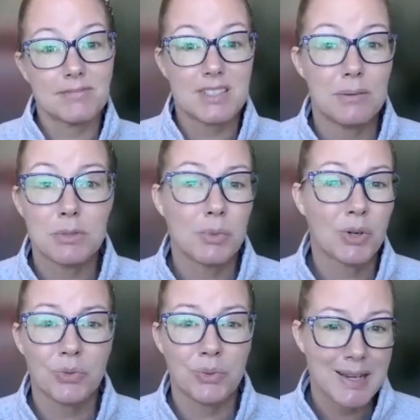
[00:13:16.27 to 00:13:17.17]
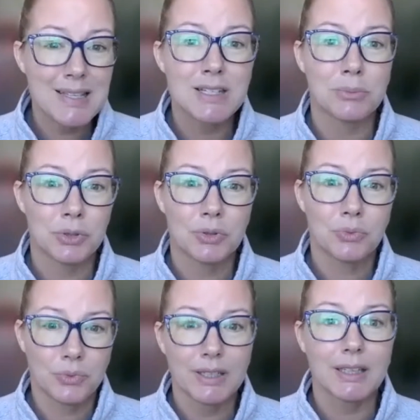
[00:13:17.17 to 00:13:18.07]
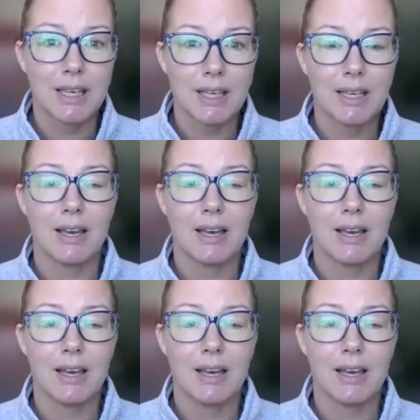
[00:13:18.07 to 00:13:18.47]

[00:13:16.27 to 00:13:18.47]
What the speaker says: seems more reasonable, really,